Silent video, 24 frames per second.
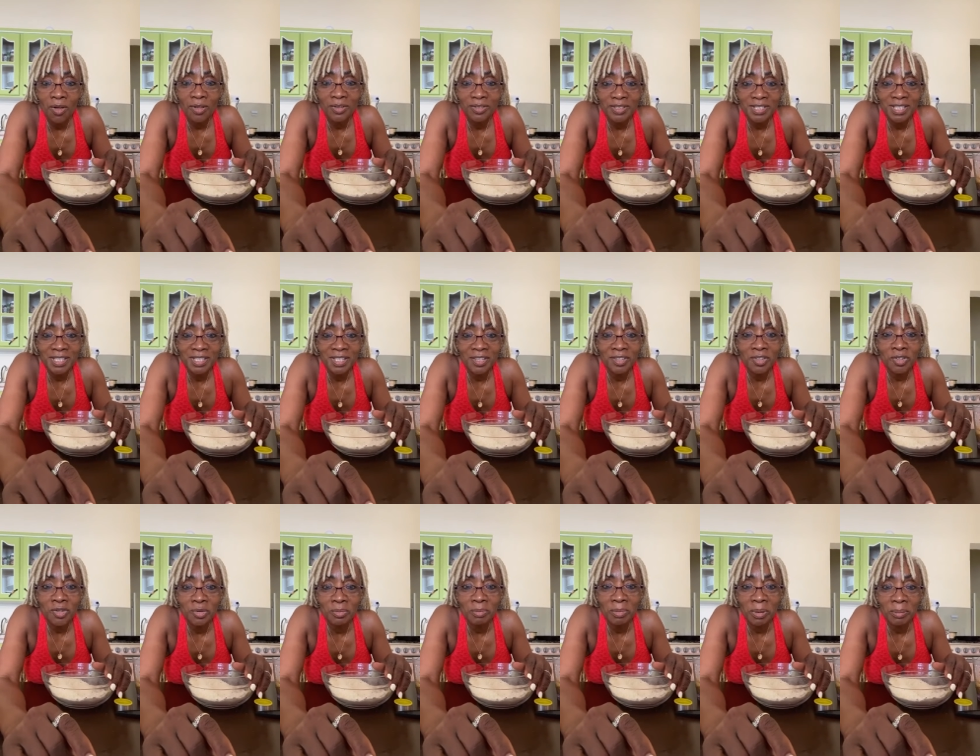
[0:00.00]
But I
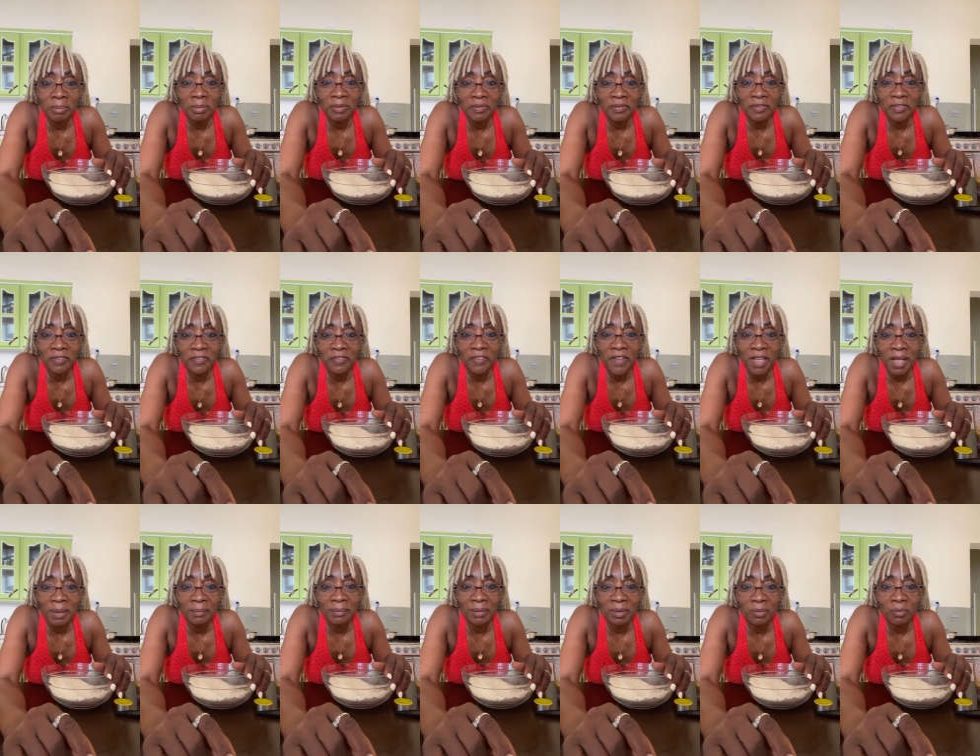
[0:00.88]
just refused to
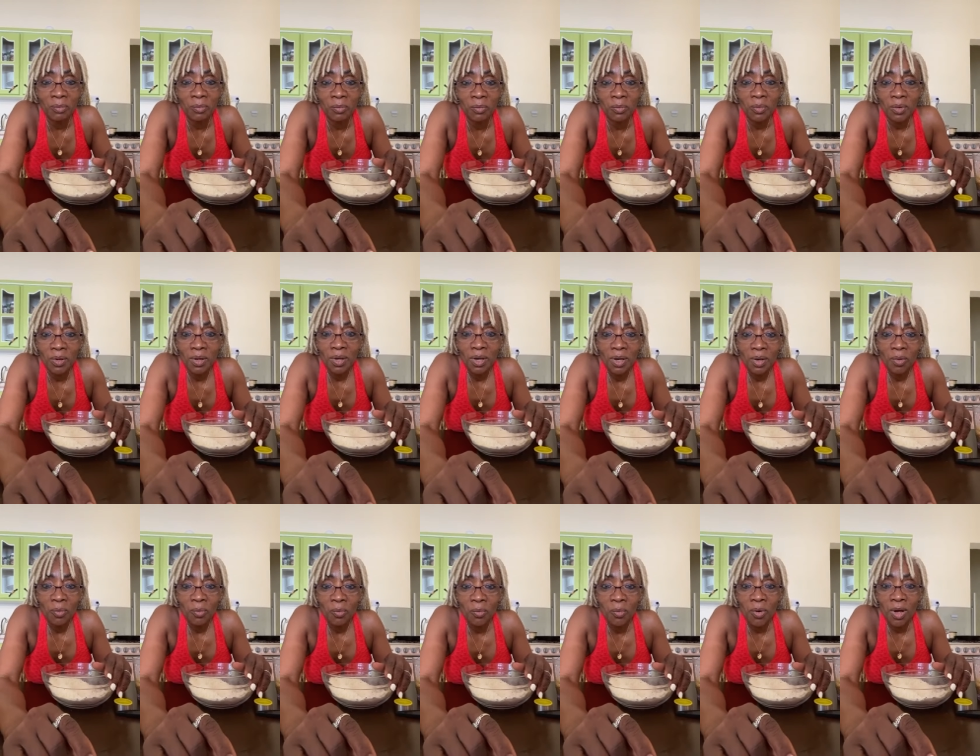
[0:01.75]
drink the water. I was like,
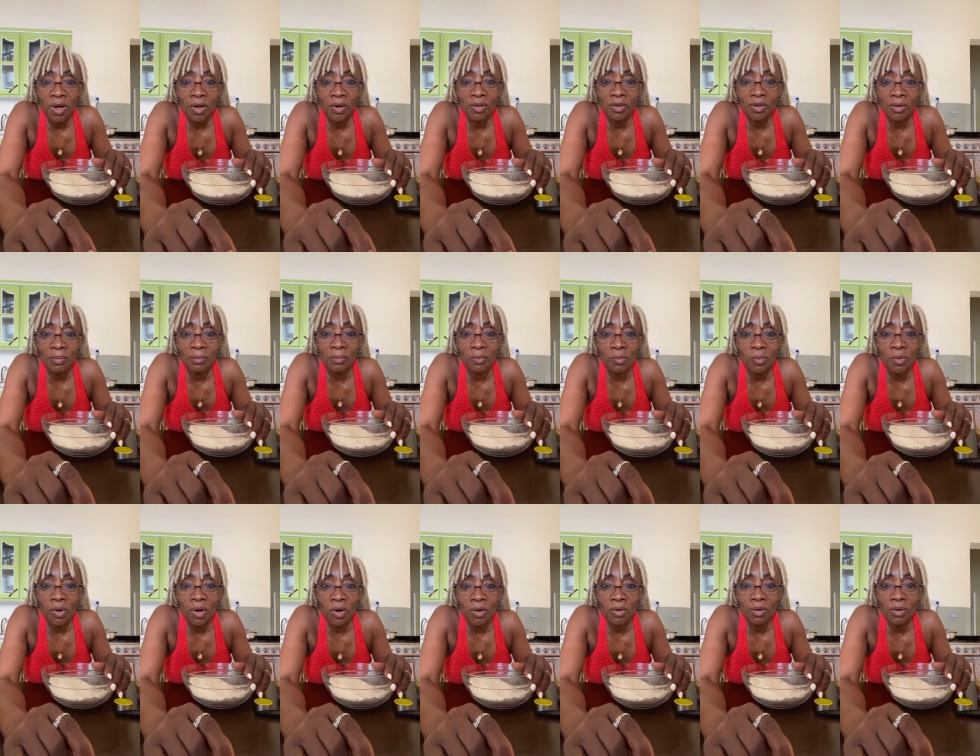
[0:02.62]
shoot, forget it.
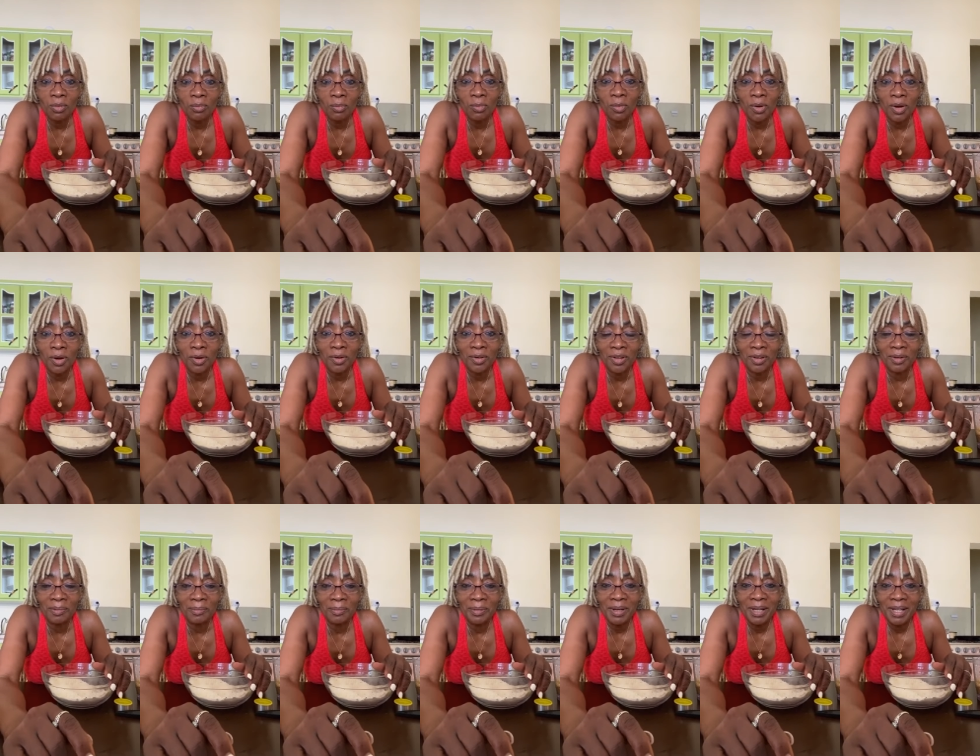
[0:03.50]
I'll just lay
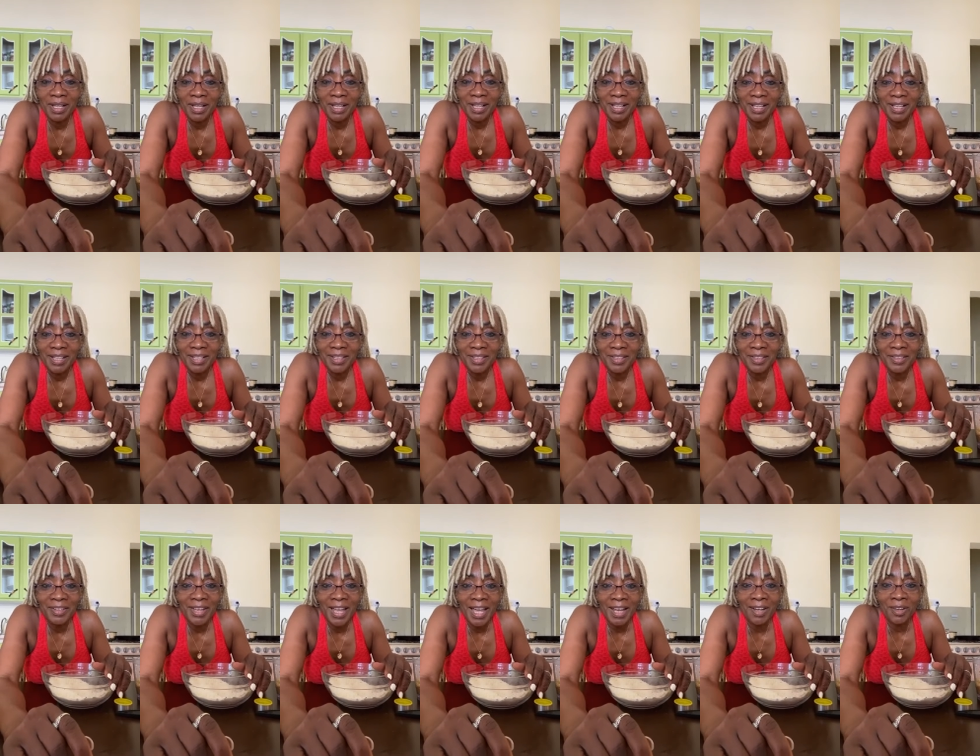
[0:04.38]
down. I
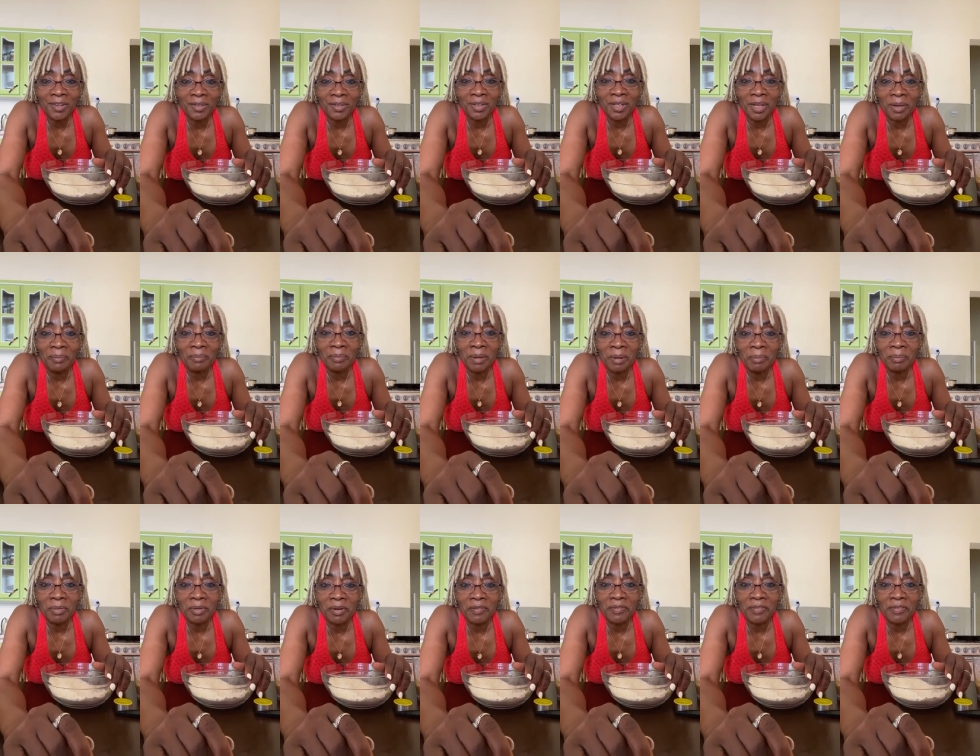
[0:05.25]
refused to drink the water.